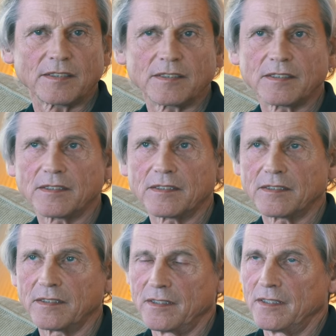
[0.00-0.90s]
And
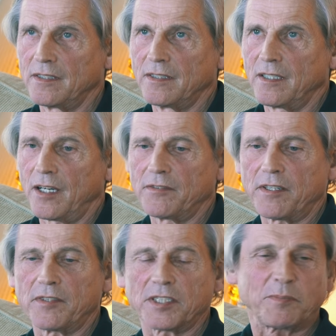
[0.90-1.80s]
uh, I've
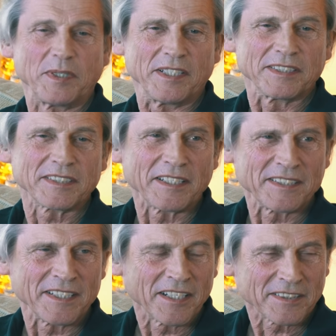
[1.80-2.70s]
never experienced
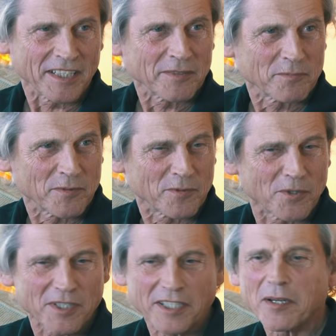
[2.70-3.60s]
anything like that before,